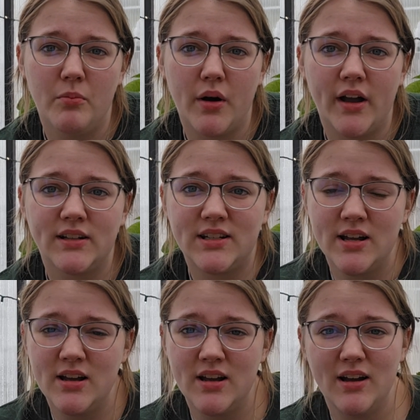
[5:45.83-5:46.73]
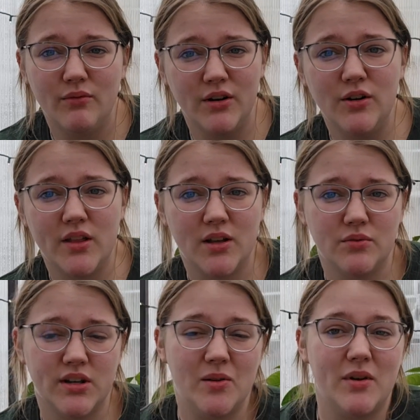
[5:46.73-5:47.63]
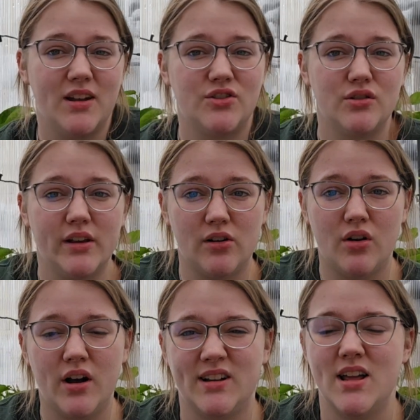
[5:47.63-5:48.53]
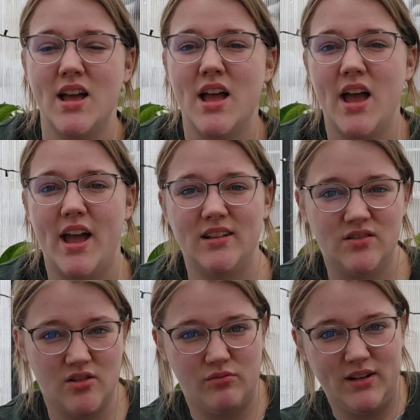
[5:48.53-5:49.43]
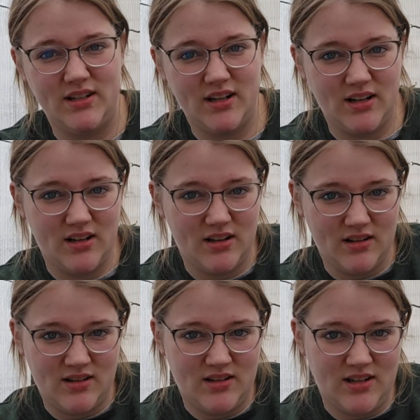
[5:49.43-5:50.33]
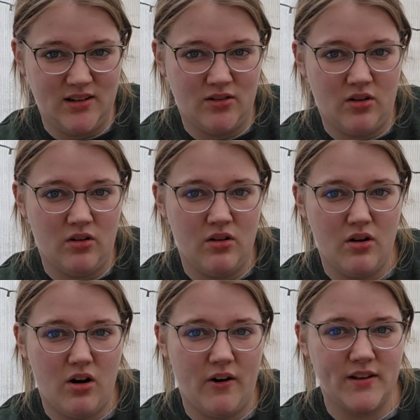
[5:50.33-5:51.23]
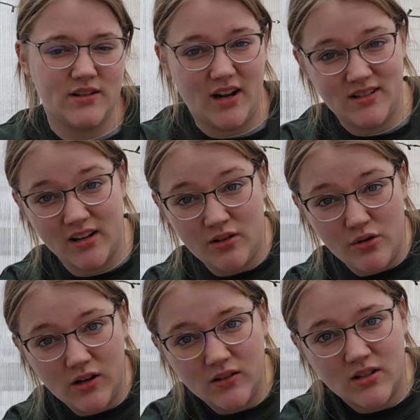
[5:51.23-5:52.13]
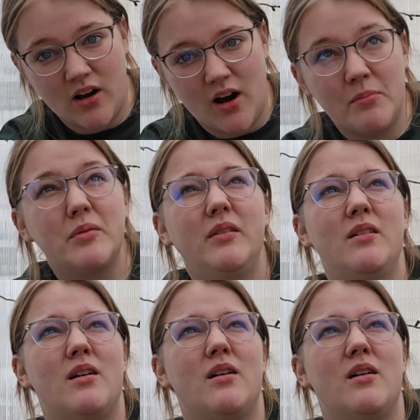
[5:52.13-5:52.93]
But we knew that it was going to be an issue later on, and so we did seal all the sides, including the top,